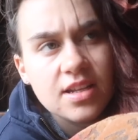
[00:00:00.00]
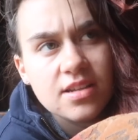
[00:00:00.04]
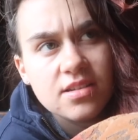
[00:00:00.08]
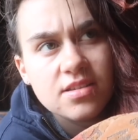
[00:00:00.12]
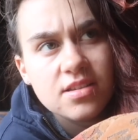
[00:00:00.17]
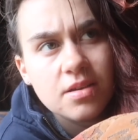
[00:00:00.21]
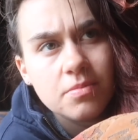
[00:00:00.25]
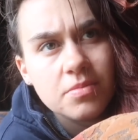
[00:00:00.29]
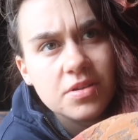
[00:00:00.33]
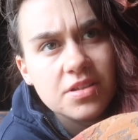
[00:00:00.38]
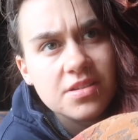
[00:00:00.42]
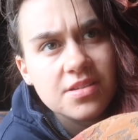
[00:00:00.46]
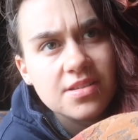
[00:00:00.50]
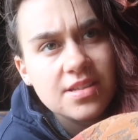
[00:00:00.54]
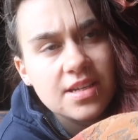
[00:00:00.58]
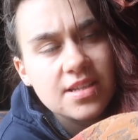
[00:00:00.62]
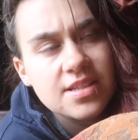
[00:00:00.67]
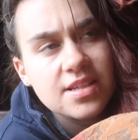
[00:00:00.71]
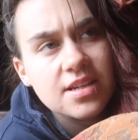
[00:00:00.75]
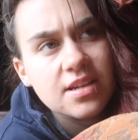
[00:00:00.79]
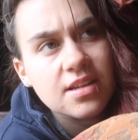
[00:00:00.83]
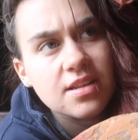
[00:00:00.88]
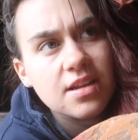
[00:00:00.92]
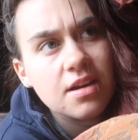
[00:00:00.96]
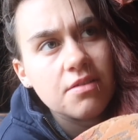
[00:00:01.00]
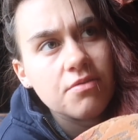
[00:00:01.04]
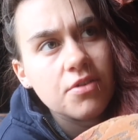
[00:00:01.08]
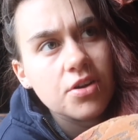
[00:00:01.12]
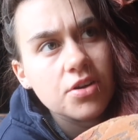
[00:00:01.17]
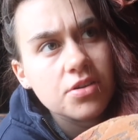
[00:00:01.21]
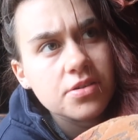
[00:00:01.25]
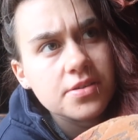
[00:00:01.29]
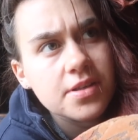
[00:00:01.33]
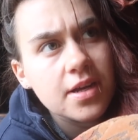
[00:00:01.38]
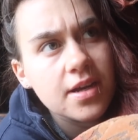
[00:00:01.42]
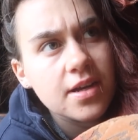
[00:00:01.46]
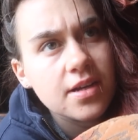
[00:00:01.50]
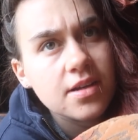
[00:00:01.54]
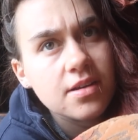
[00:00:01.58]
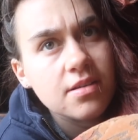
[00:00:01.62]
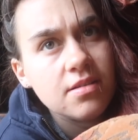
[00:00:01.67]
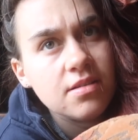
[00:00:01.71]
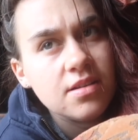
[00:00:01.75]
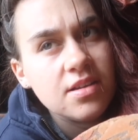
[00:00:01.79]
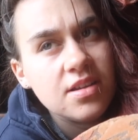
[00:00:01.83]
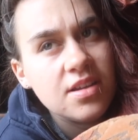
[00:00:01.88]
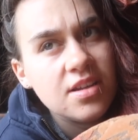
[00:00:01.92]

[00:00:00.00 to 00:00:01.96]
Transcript: then somebody sitting in that rucksack